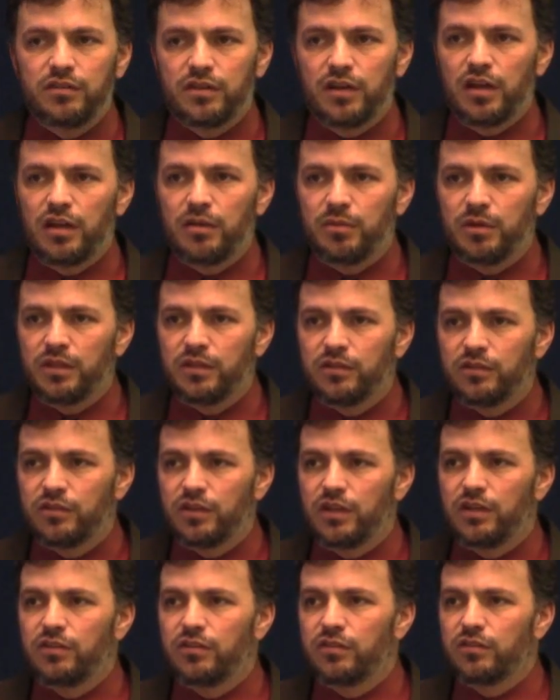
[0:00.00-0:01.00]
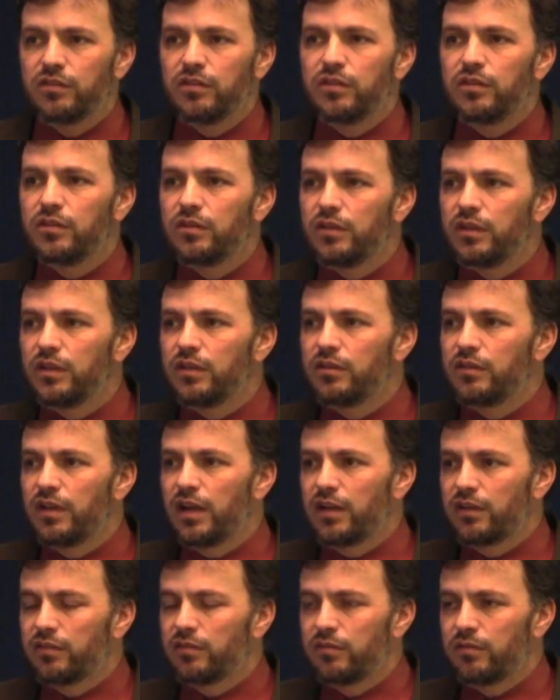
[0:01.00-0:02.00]
economy than changes in, in
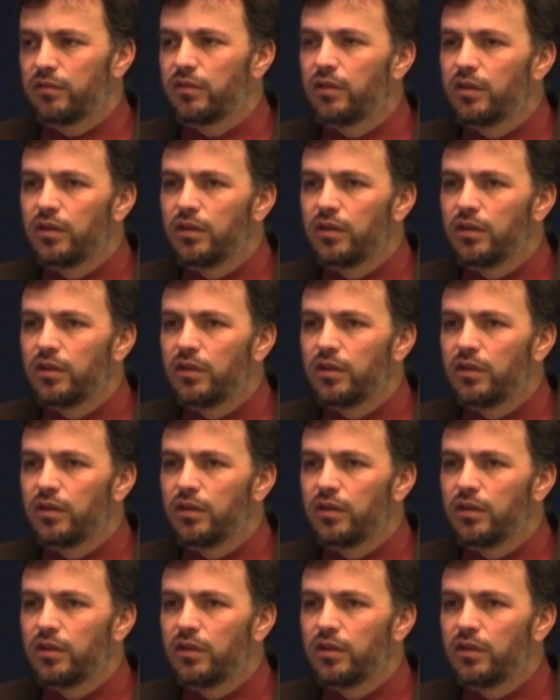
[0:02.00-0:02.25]
taxes.